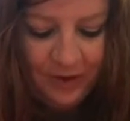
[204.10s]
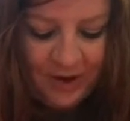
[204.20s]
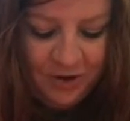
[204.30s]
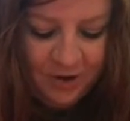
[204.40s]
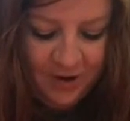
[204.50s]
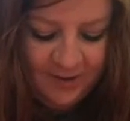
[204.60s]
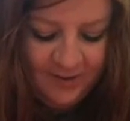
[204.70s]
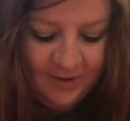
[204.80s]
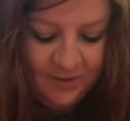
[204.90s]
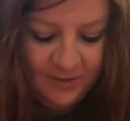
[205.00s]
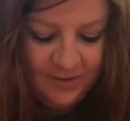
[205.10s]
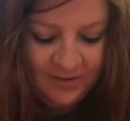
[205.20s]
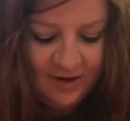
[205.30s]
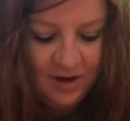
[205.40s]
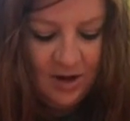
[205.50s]
And you're going to continue doing this
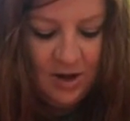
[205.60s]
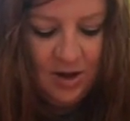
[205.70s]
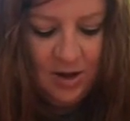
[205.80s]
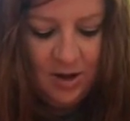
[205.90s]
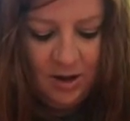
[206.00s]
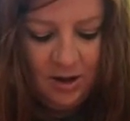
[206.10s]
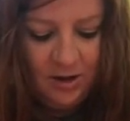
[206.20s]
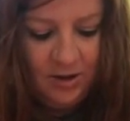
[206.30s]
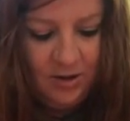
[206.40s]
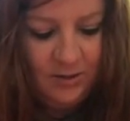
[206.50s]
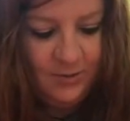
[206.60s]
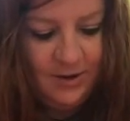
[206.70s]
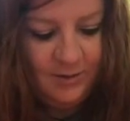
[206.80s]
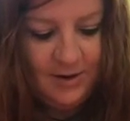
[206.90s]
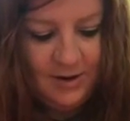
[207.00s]
all the way
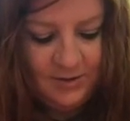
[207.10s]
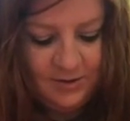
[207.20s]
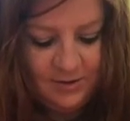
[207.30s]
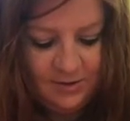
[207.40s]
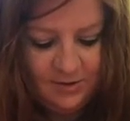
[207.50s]
around